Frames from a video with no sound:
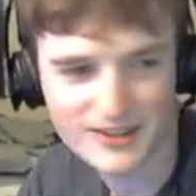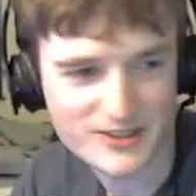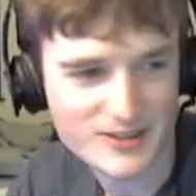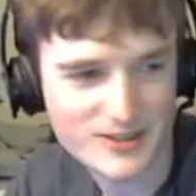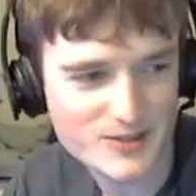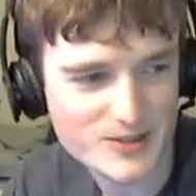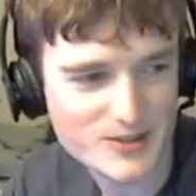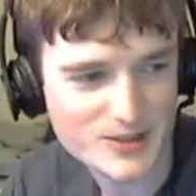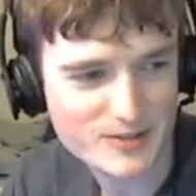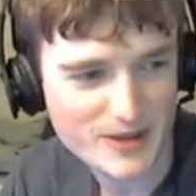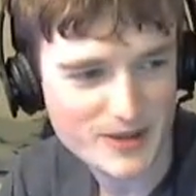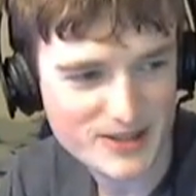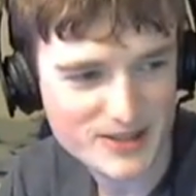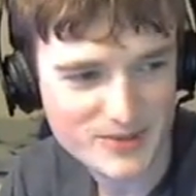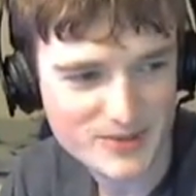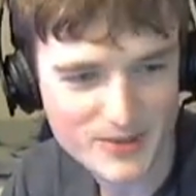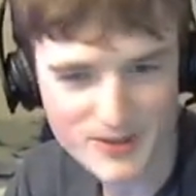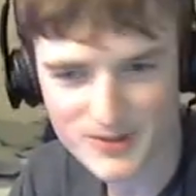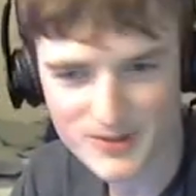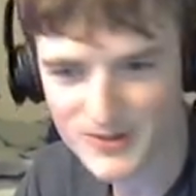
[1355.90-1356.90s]
YouTube, I
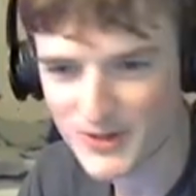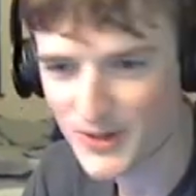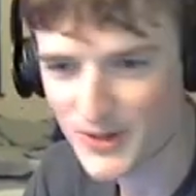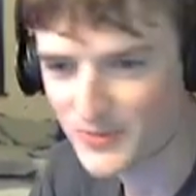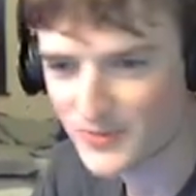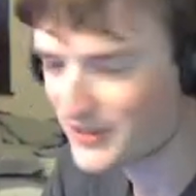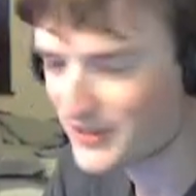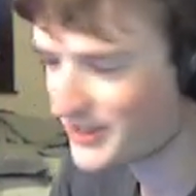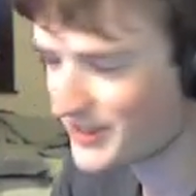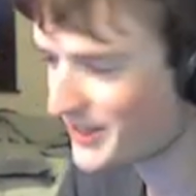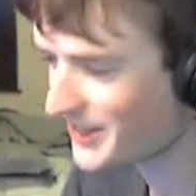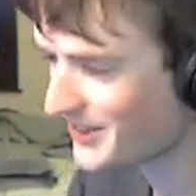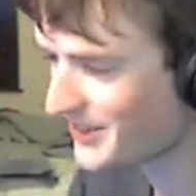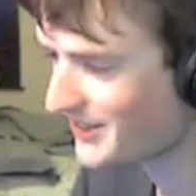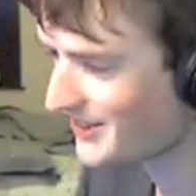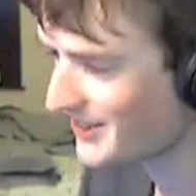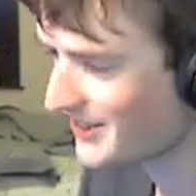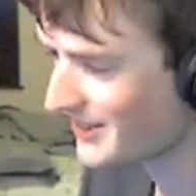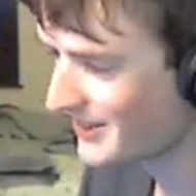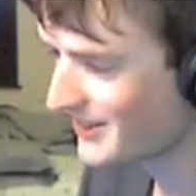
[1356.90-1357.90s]
suppose. Hopefully
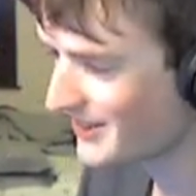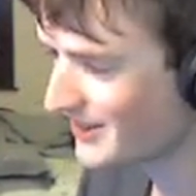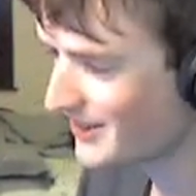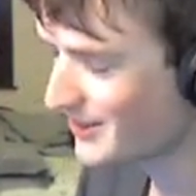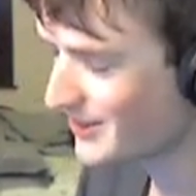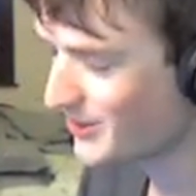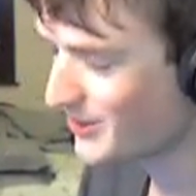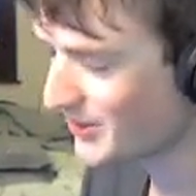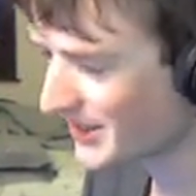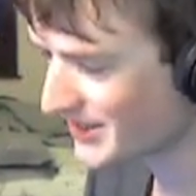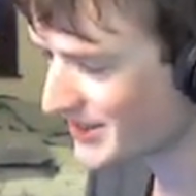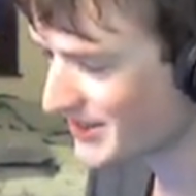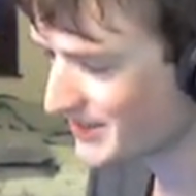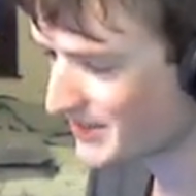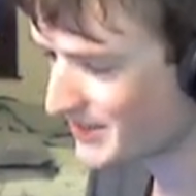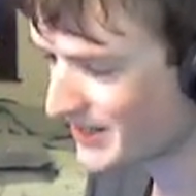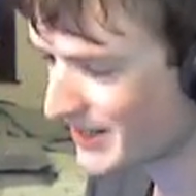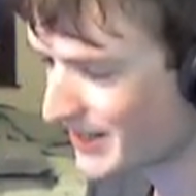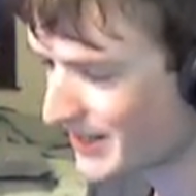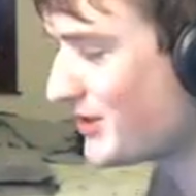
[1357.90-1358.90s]
you got
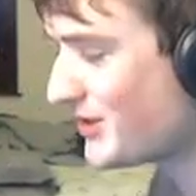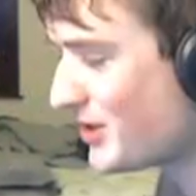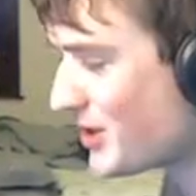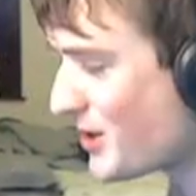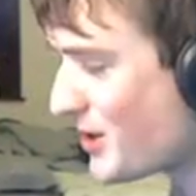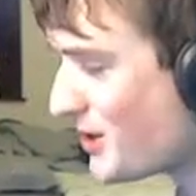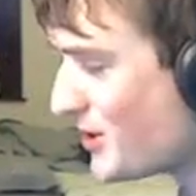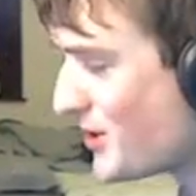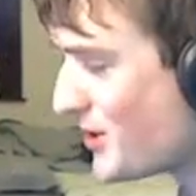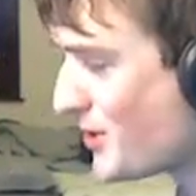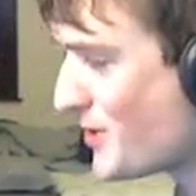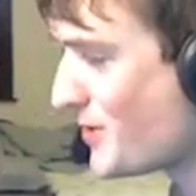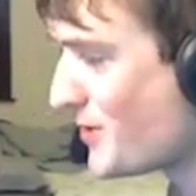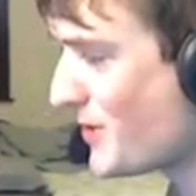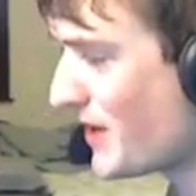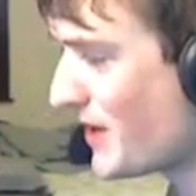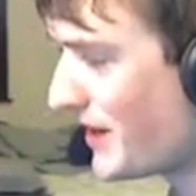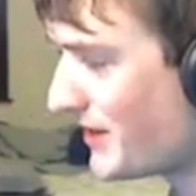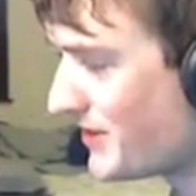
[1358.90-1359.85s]
something out of it. Show you how